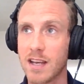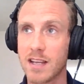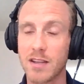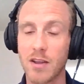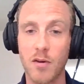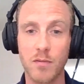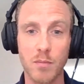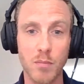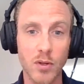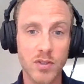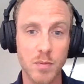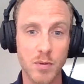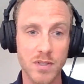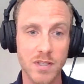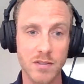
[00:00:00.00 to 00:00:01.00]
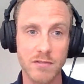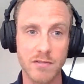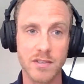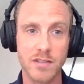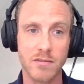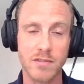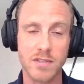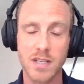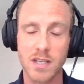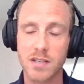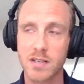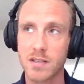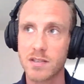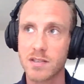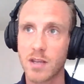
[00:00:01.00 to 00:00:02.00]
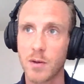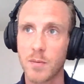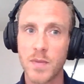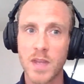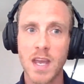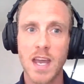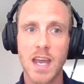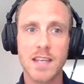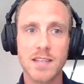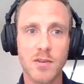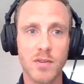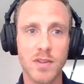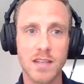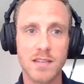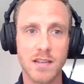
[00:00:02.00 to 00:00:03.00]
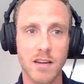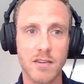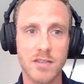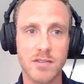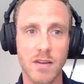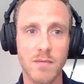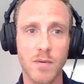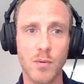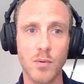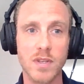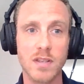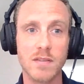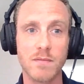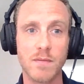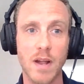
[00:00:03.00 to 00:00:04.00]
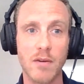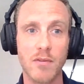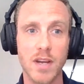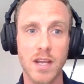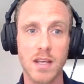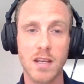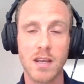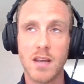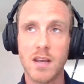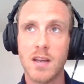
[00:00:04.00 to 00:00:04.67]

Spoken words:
And often multiple jurisdictions. So it's not necessarily straightforward, and it's very...